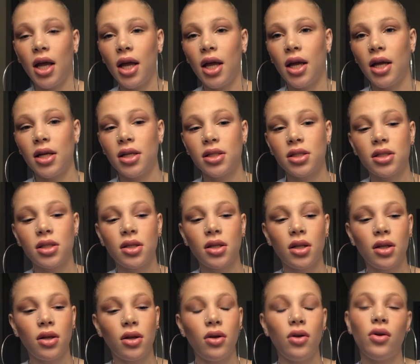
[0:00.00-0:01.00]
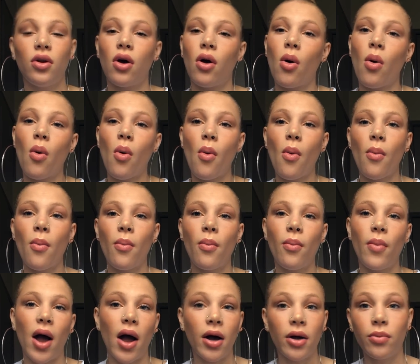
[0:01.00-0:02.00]
is, you know,
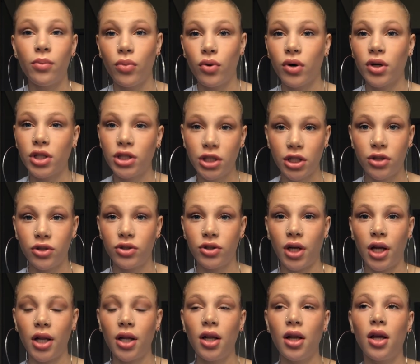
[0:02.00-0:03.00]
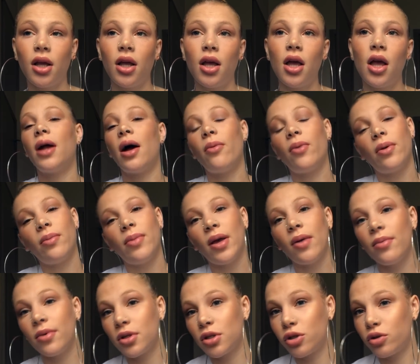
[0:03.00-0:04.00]
my unborn children. I want to be
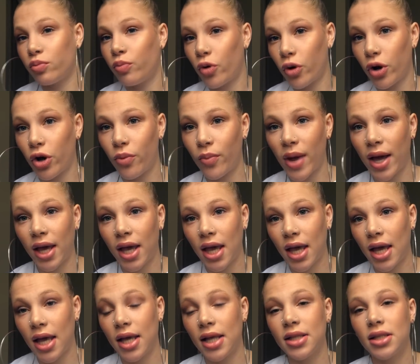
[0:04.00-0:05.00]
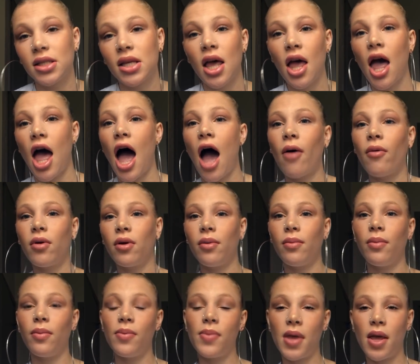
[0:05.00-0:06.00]
able to spoil my kids. I want
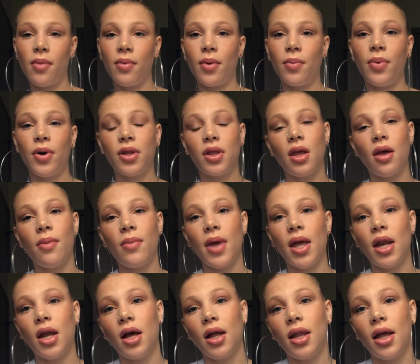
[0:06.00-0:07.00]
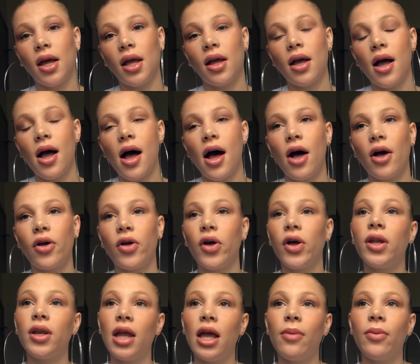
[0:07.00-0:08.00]
to be able to put them in a
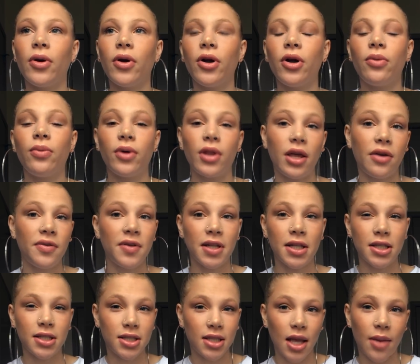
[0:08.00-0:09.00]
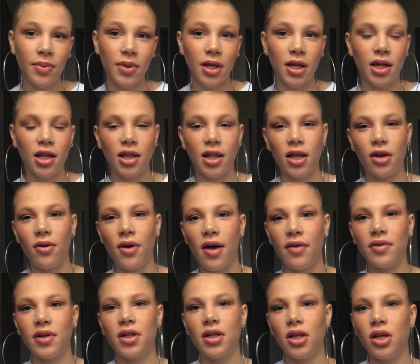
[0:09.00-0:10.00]
good neighborhood where they feel accepted and they don't
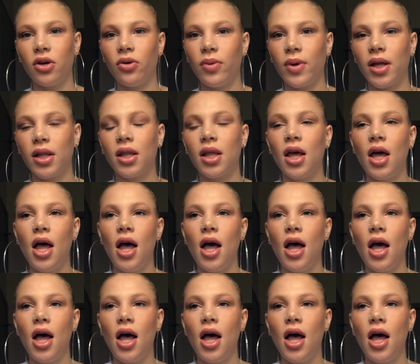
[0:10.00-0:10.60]
have to deal with,